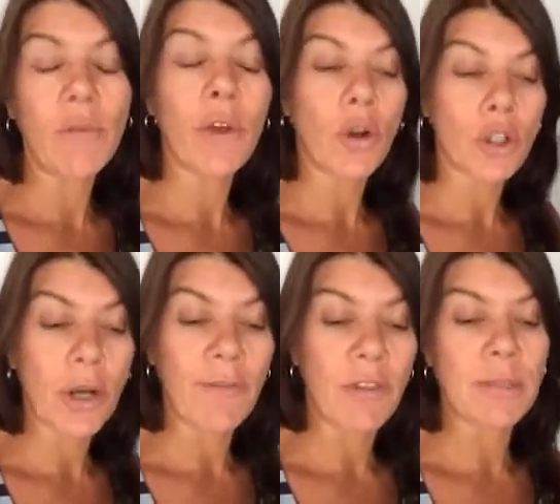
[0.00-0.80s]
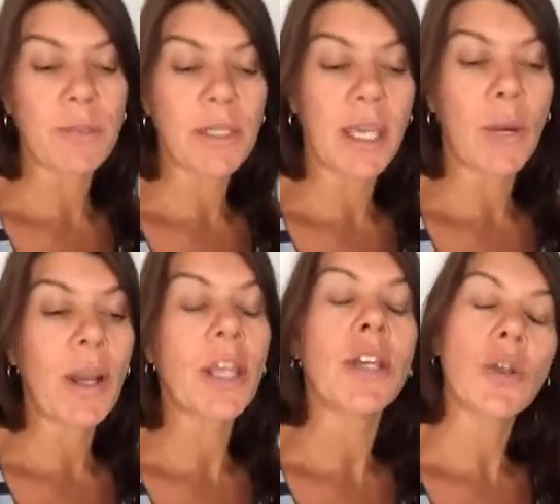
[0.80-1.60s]
or if you're not training for this particular
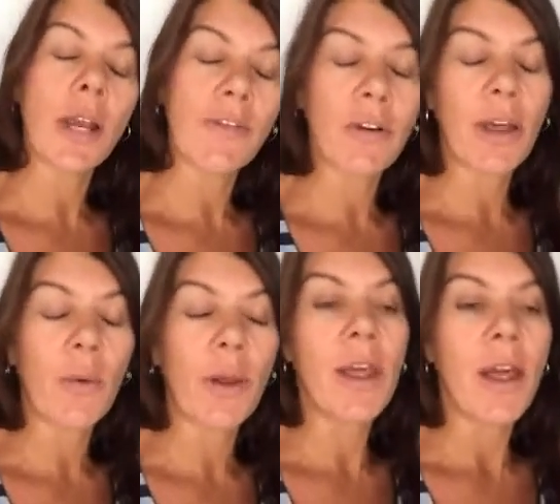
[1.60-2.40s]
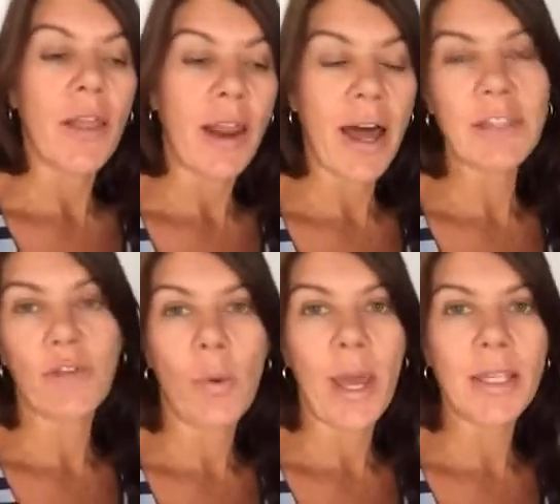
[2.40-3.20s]
one and you're training for another one, the last
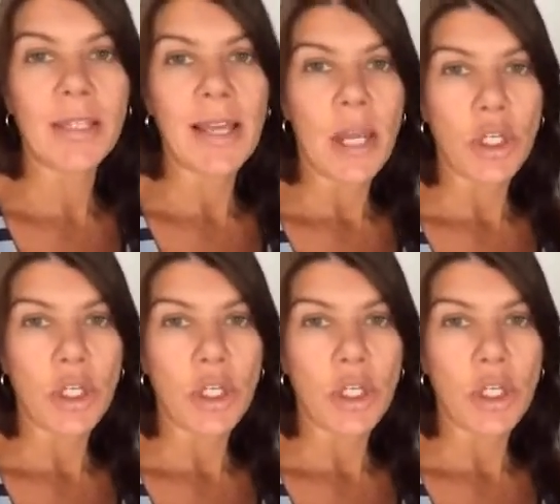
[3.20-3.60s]
4 weeks,